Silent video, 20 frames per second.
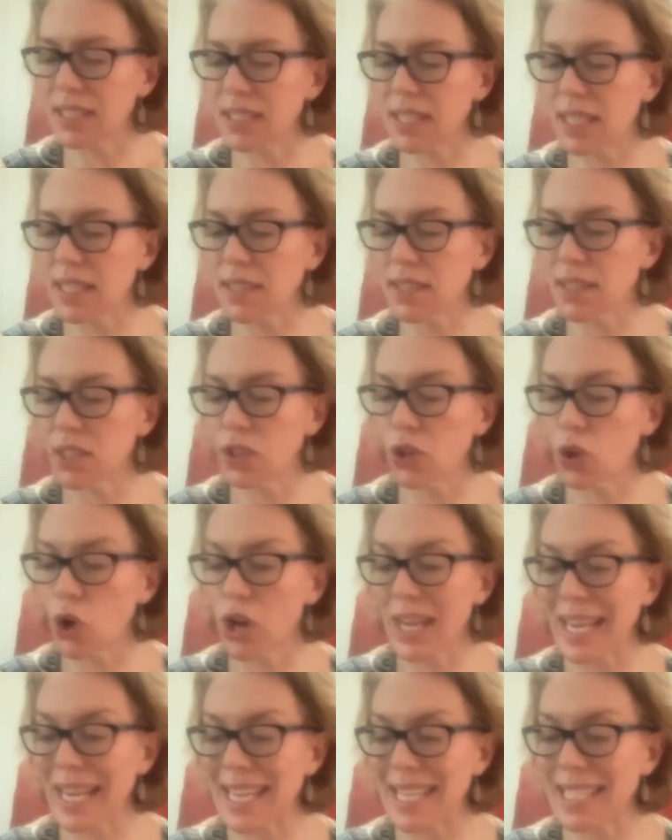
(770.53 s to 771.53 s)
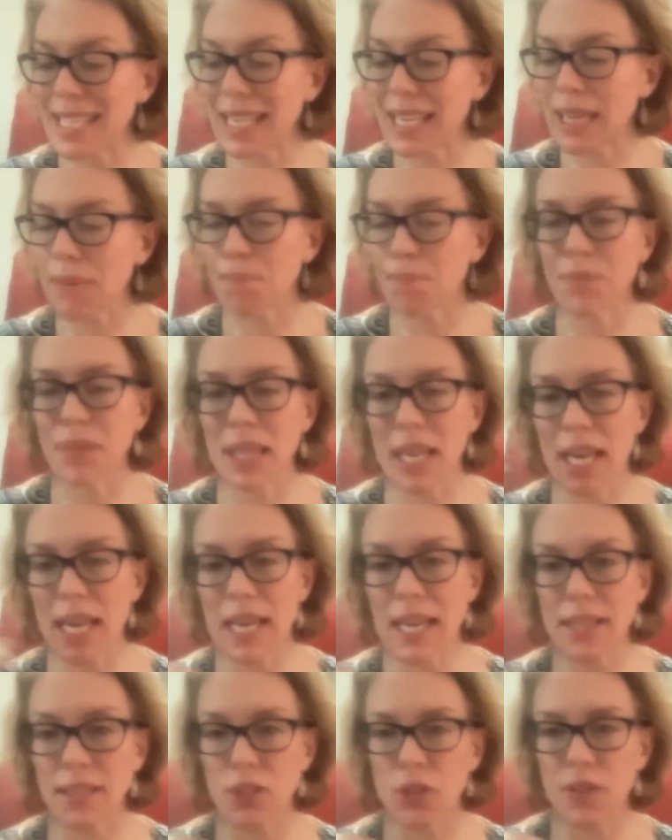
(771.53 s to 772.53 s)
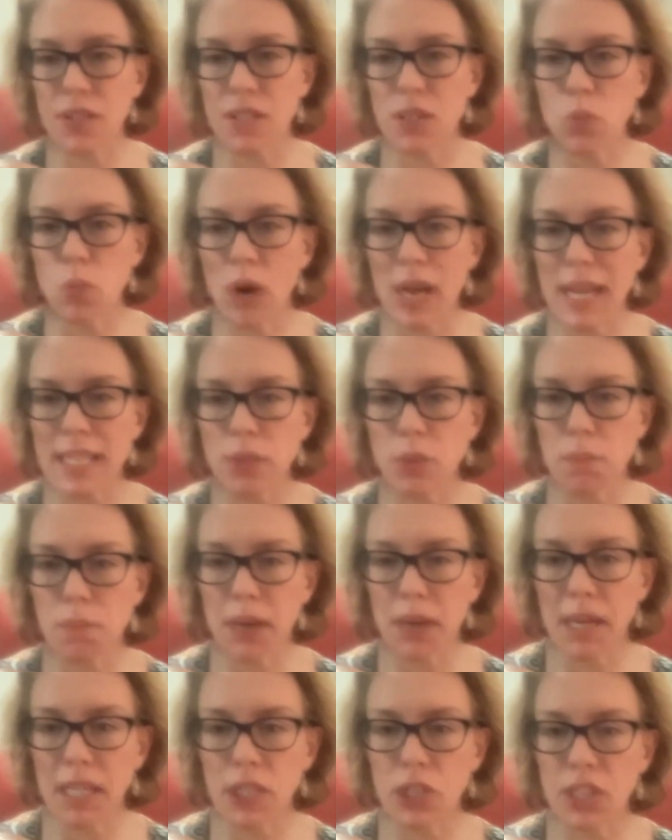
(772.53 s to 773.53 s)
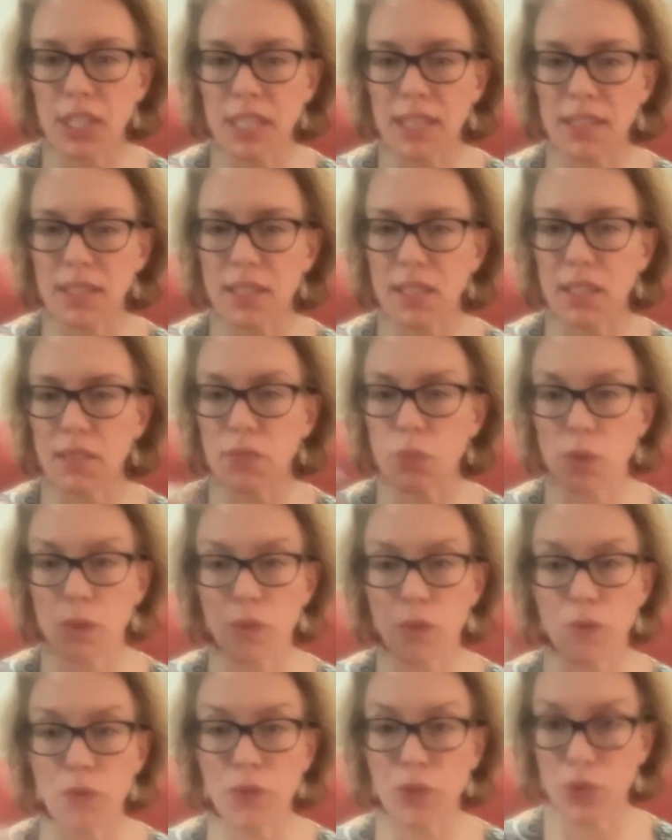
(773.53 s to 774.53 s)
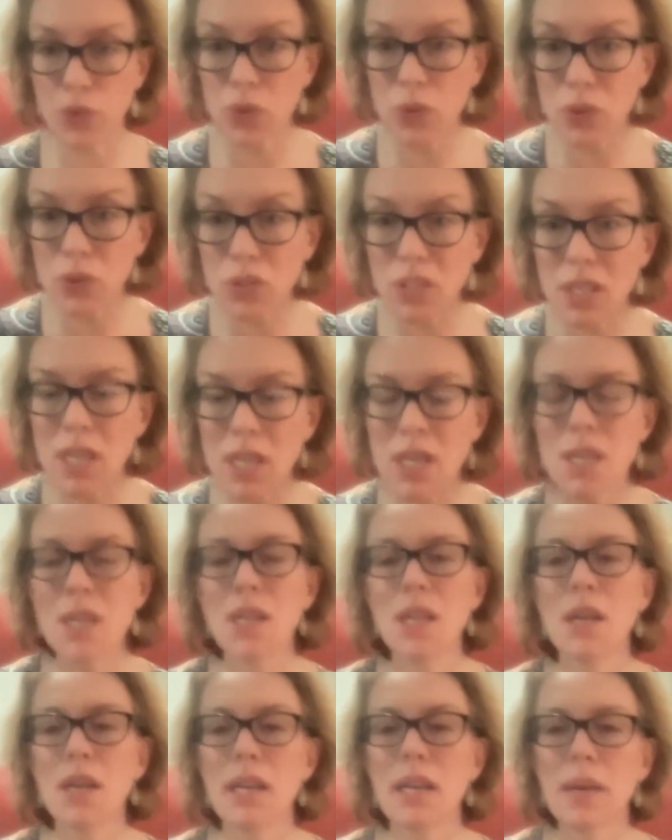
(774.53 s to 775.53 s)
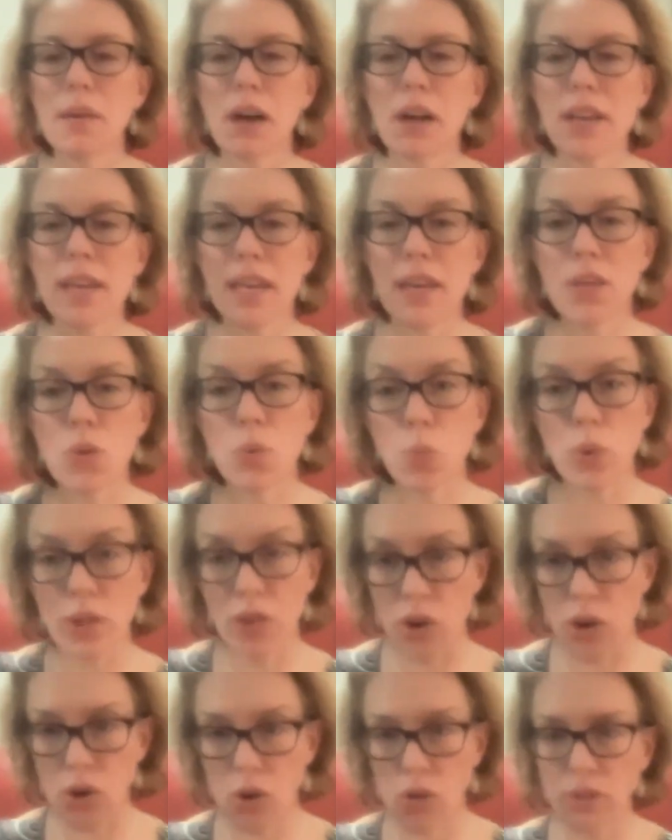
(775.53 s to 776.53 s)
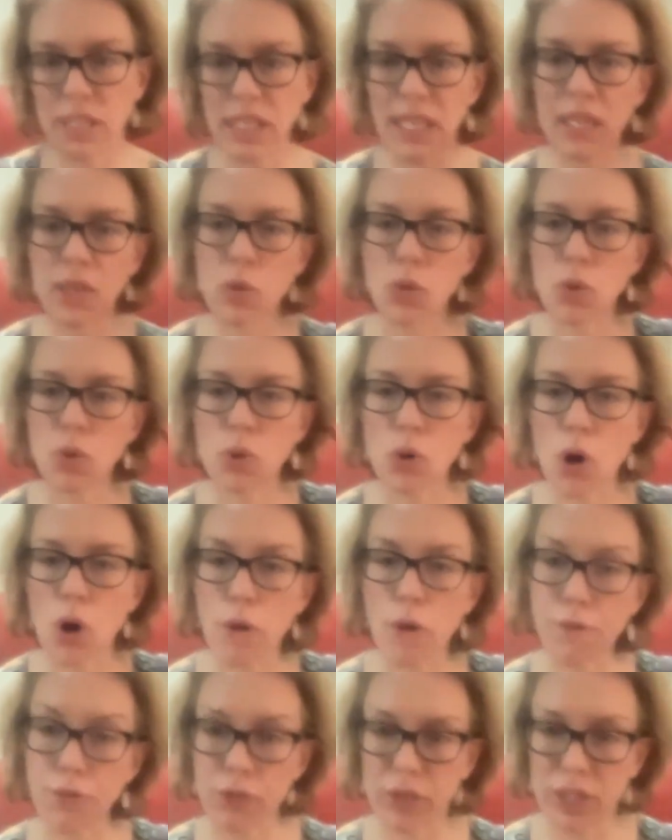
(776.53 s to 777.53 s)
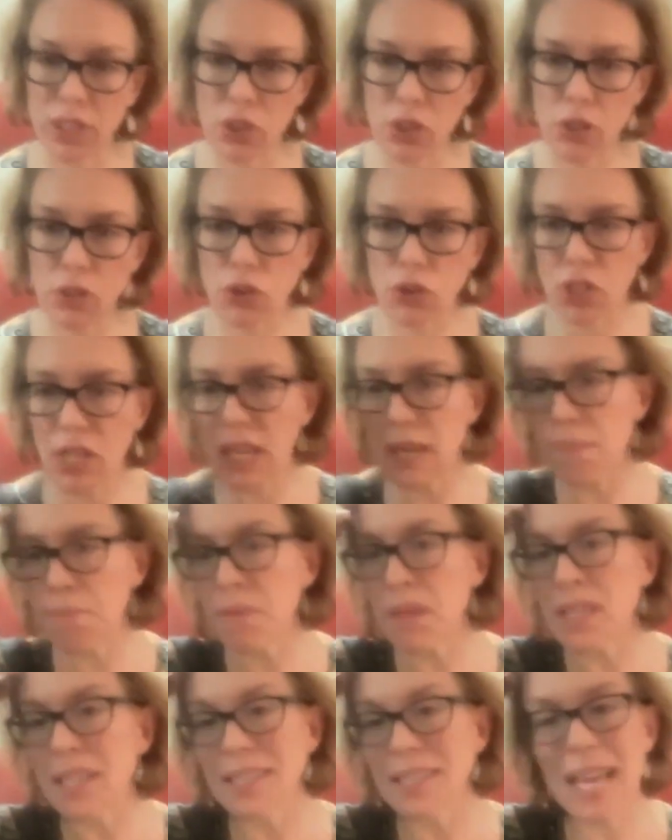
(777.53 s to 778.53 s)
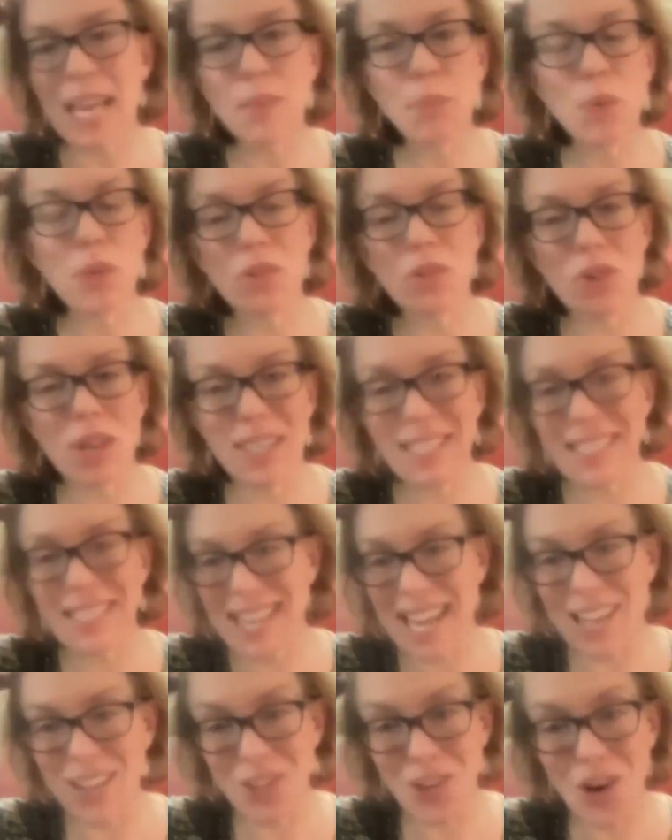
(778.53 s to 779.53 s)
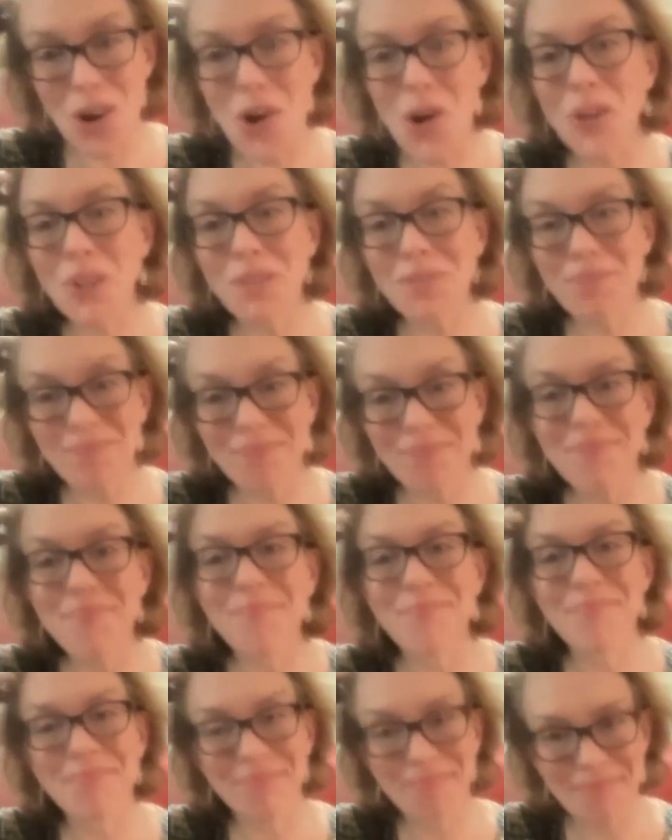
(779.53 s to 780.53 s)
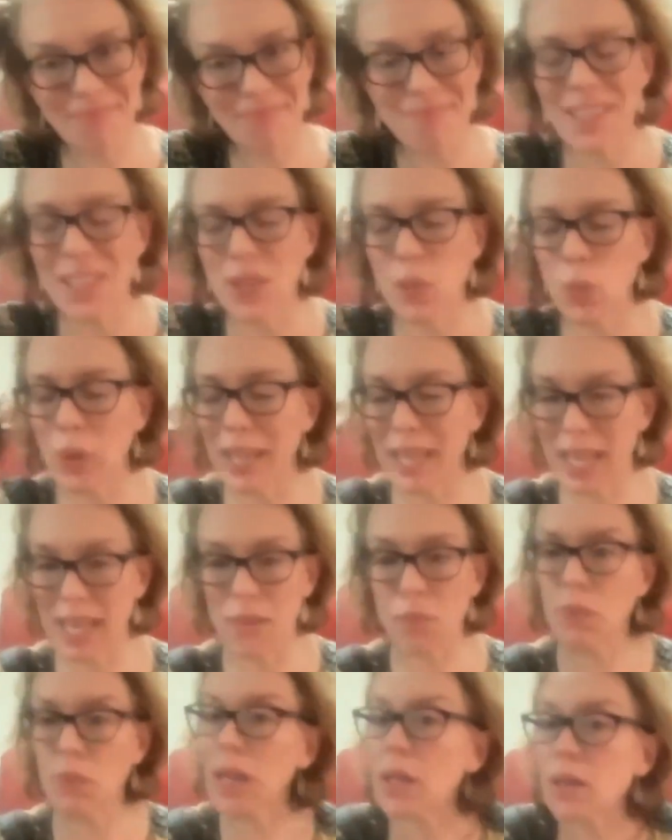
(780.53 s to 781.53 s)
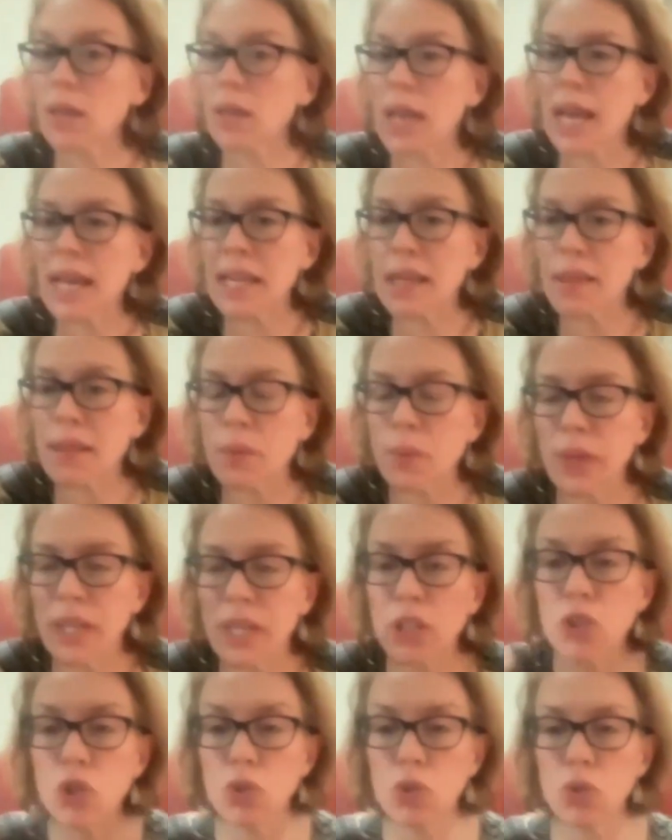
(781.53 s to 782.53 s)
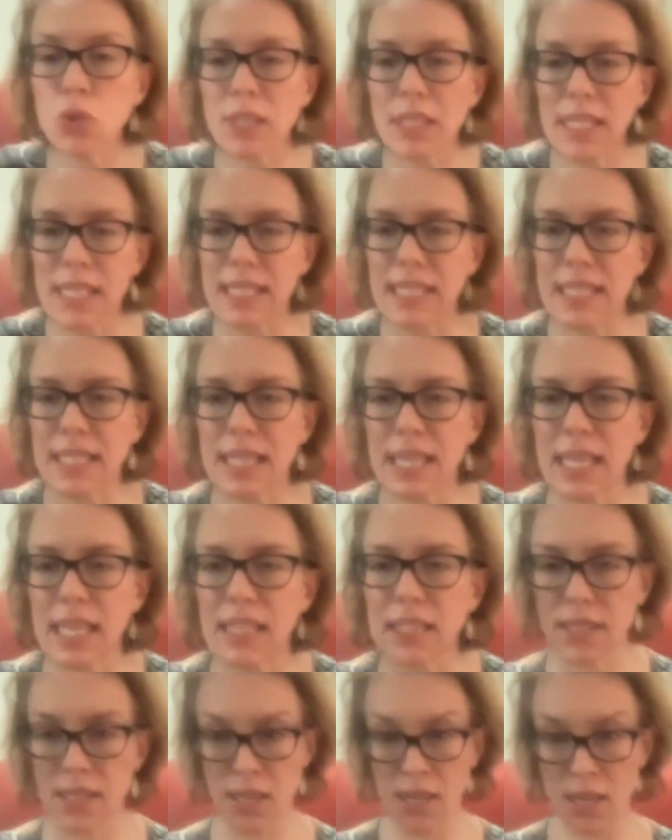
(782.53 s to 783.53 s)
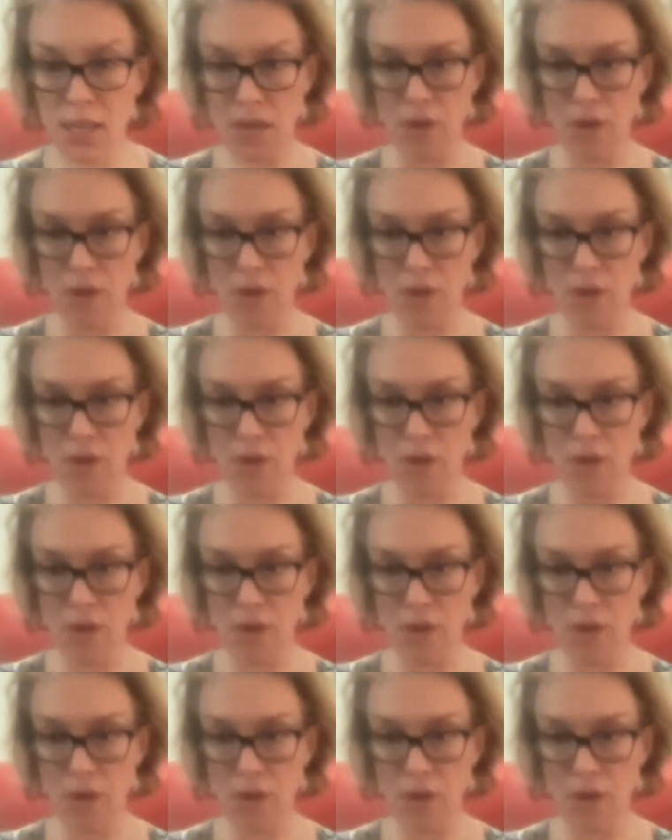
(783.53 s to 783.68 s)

says not eating. Yeah, so there's ways we punish ourselves with food, either withholding or overindulging. Same with drugs and alcohol. We can, like anything, we can use these things